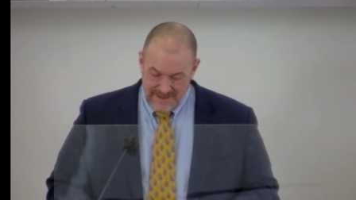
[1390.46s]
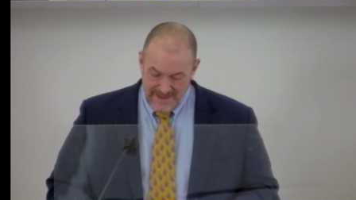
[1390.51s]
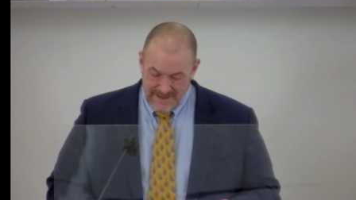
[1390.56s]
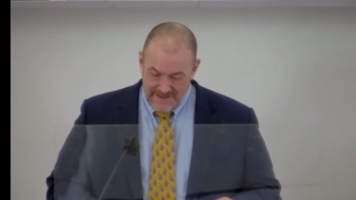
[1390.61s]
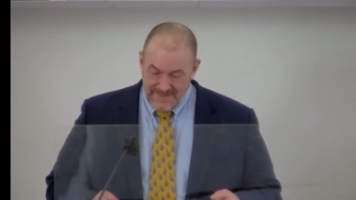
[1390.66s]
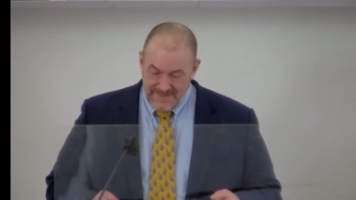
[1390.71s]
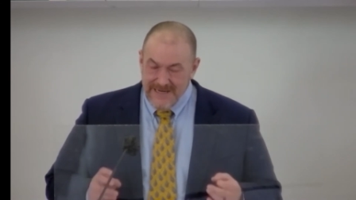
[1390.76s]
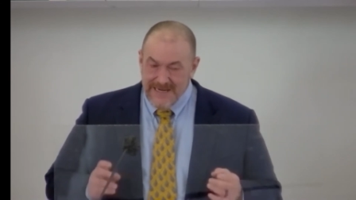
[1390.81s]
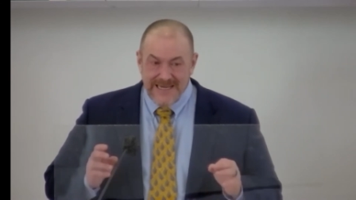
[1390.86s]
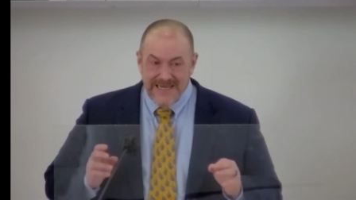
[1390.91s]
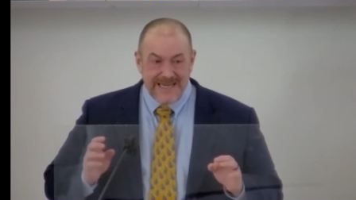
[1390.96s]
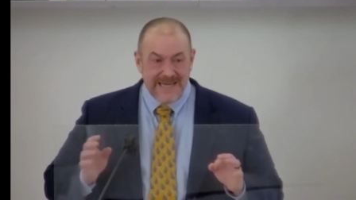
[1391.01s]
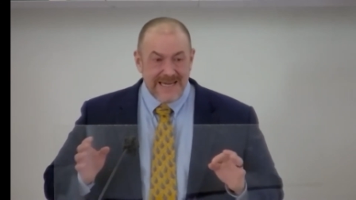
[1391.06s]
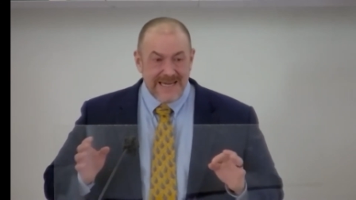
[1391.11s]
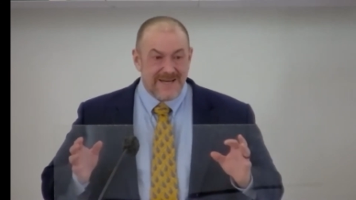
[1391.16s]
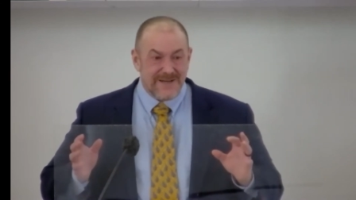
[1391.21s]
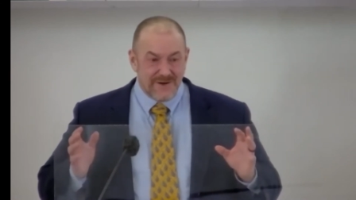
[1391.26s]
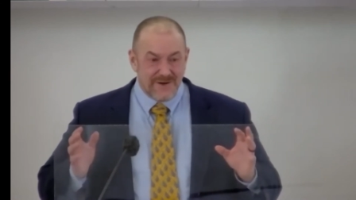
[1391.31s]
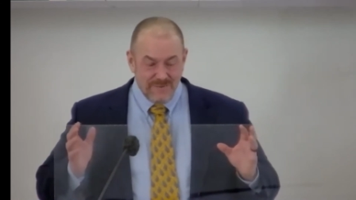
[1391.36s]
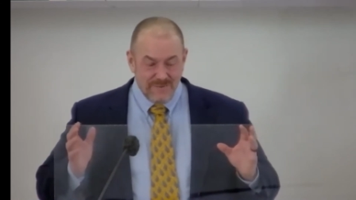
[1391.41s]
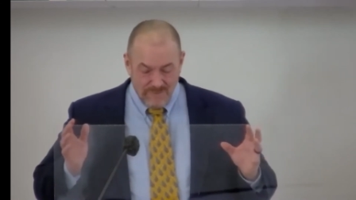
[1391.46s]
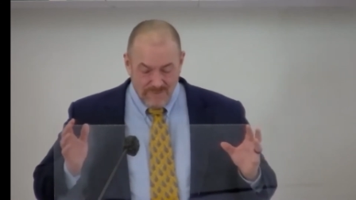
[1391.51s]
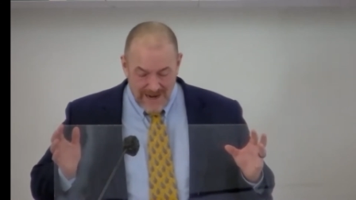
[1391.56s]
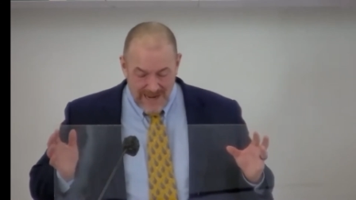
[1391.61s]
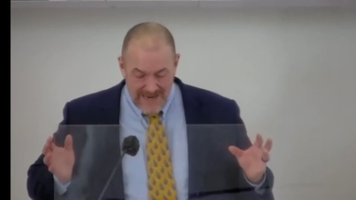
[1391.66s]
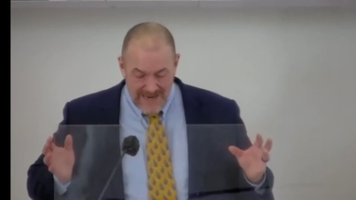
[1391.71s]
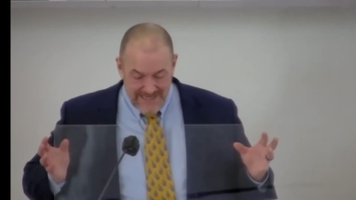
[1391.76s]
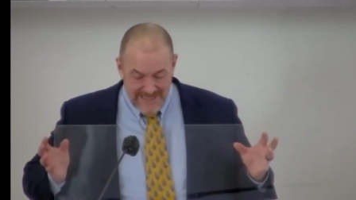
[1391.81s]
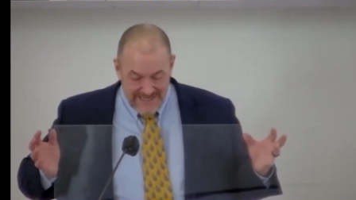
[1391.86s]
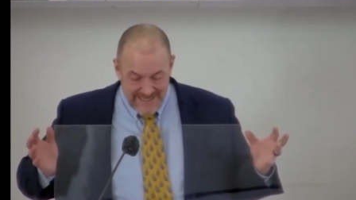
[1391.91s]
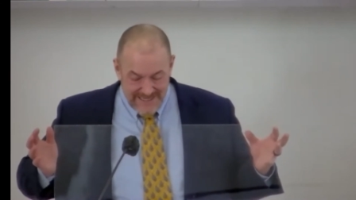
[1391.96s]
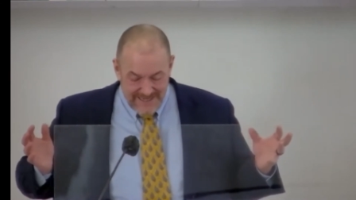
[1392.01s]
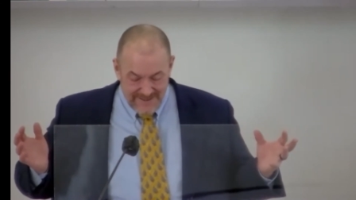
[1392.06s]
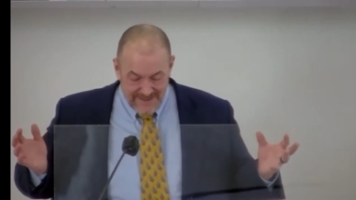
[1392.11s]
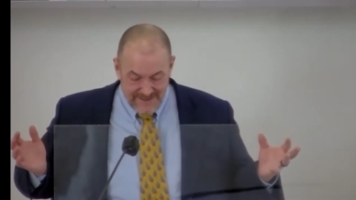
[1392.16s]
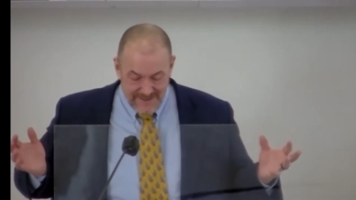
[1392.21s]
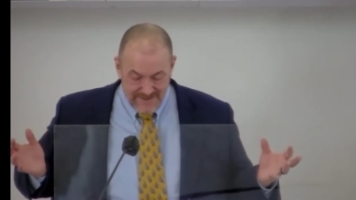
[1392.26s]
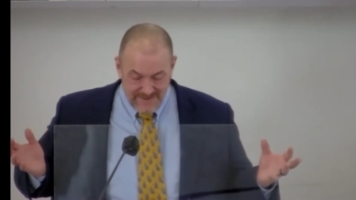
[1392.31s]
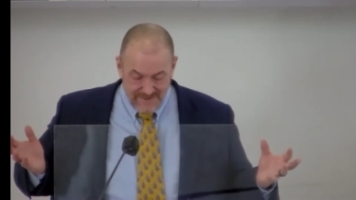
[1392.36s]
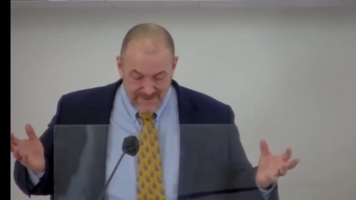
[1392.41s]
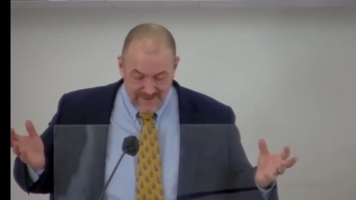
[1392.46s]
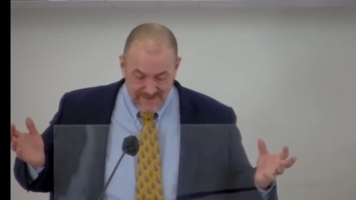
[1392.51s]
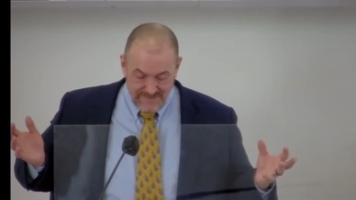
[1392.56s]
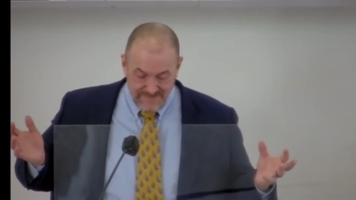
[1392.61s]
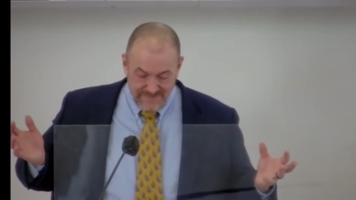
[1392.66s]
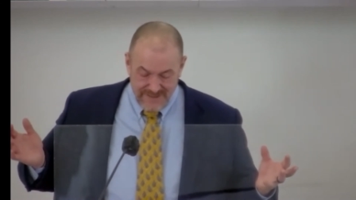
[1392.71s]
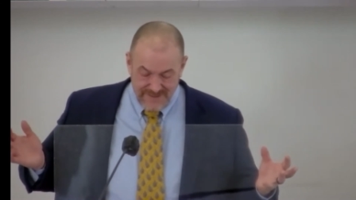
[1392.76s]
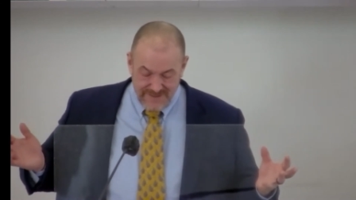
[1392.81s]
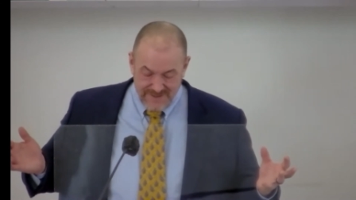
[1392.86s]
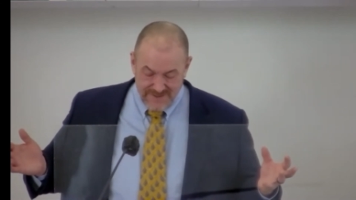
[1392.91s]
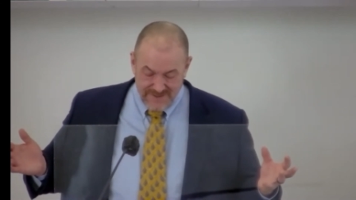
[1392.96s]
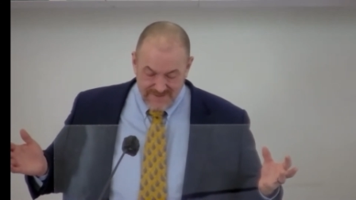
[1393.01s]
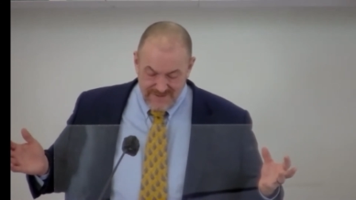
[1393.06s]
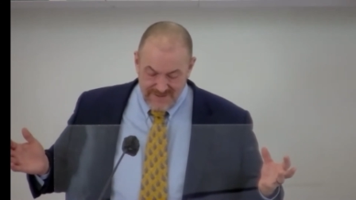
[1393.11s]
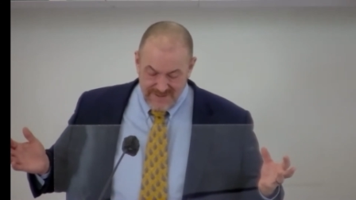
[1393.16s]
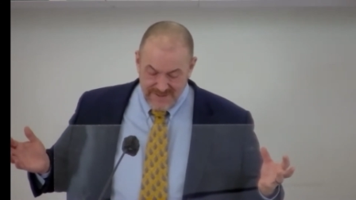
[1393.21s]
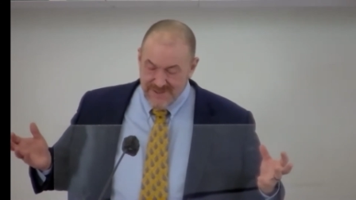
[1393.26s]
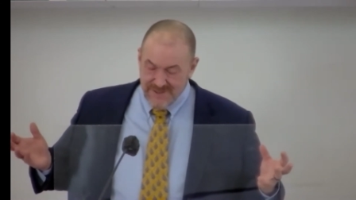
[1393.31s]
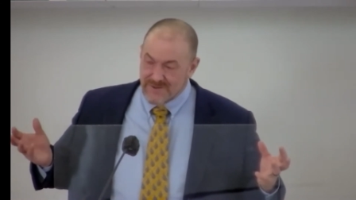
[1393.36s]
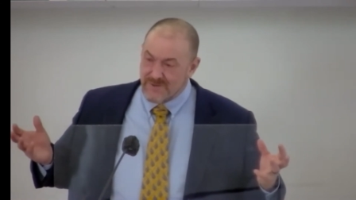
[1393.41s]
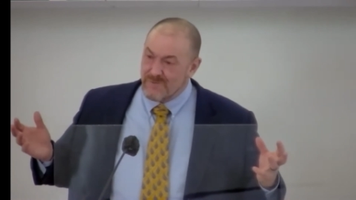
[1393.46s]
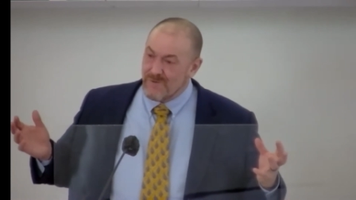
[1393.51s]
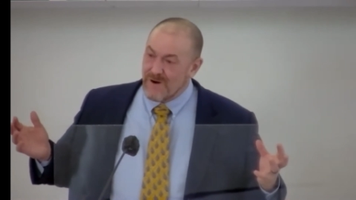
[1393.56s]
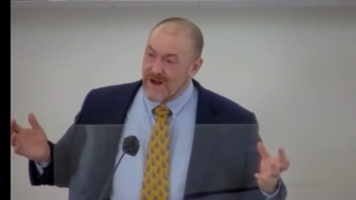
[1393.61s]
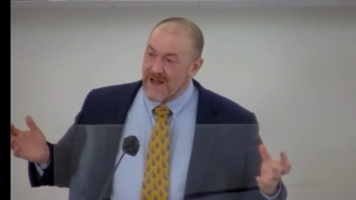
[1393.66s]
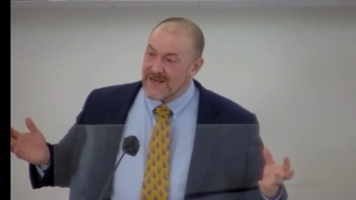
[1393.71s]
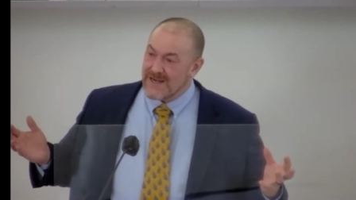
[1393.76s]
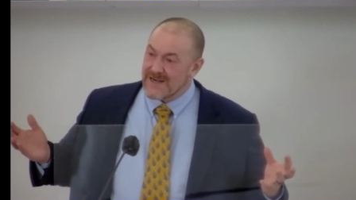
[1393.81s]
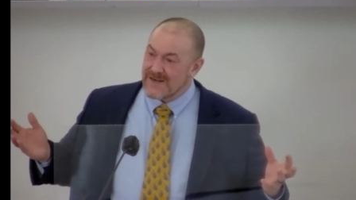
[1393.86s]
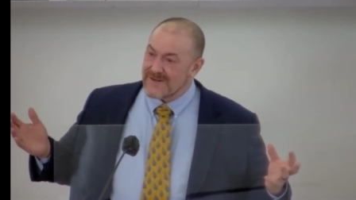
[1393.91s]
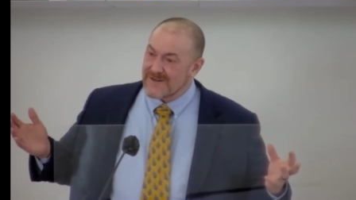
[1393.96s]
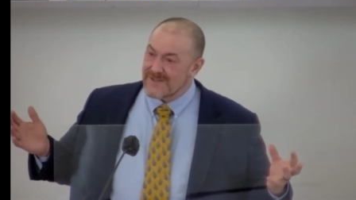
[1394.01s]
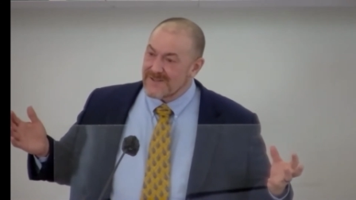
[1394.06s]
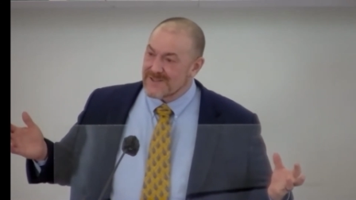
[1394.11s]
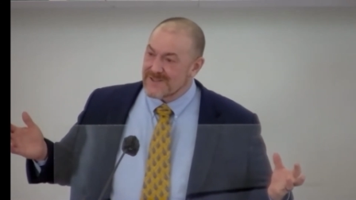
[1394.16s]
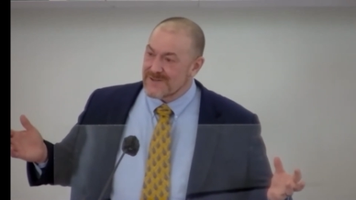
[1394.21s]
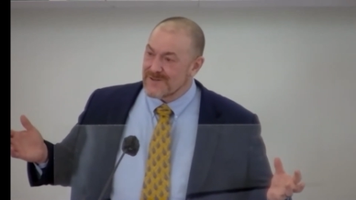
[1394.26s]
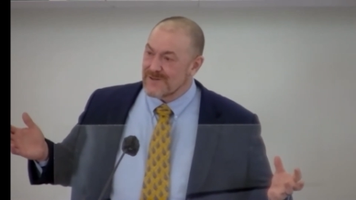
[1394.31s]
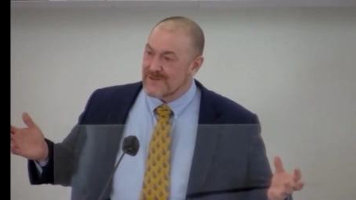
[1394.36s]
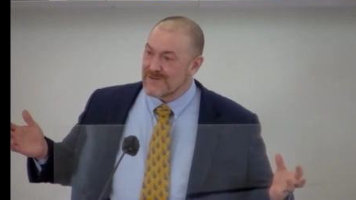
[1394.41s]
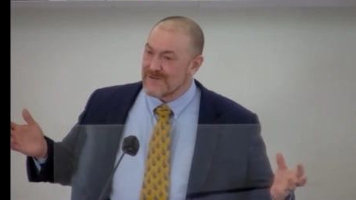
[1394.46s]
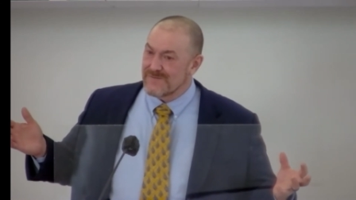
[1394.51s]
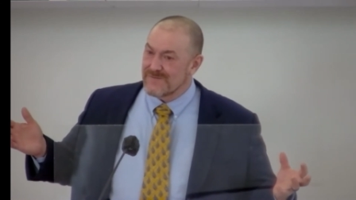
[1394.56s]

The key to widening our circle of concern is to widen our circle of